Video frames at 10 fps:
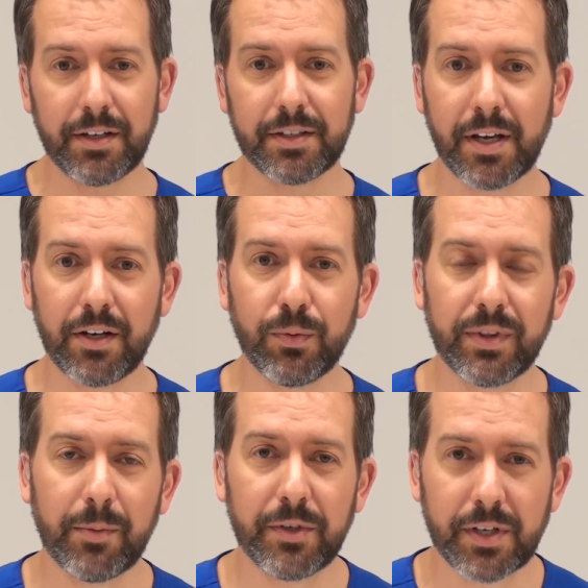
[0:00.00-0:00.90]
Tanya, would
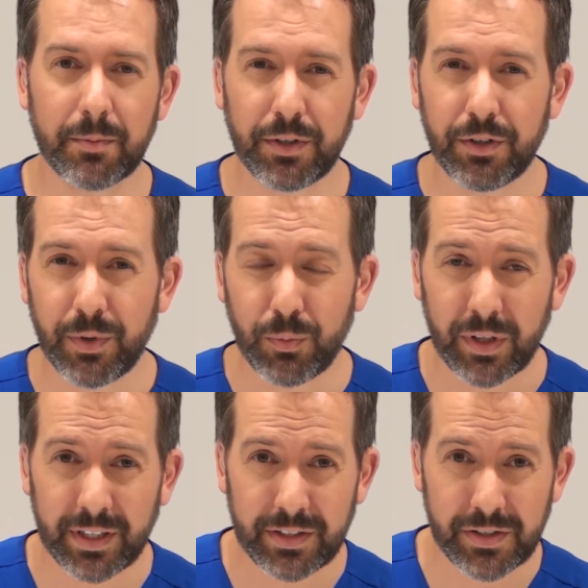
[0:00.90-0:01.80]
that be something you'd be
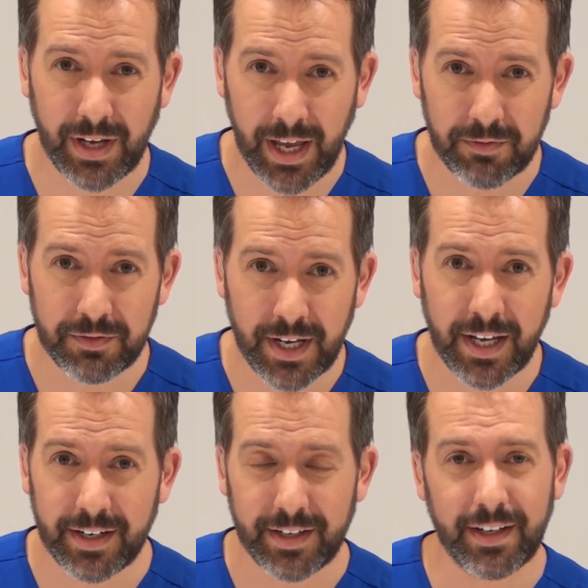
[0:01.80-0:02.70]
willing to have
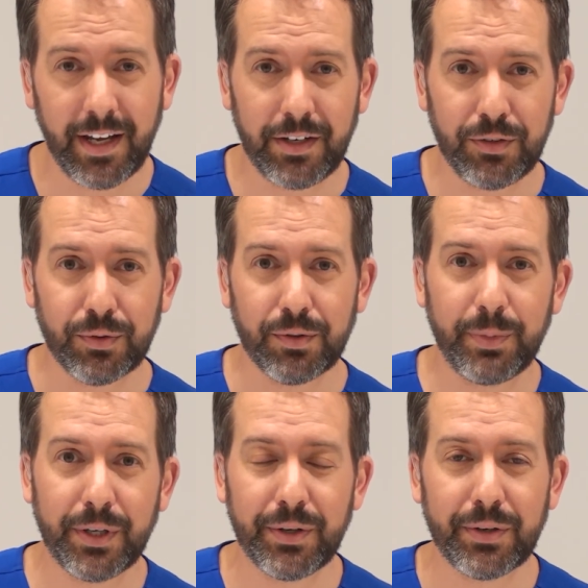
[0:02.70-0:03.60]
done at your
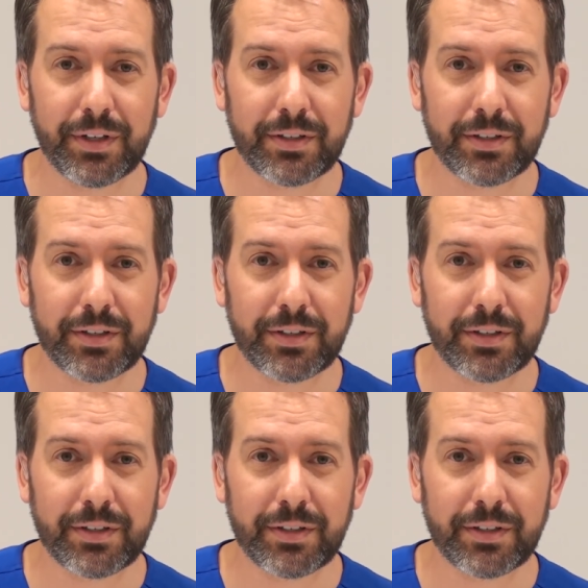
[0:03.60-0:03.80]
periodic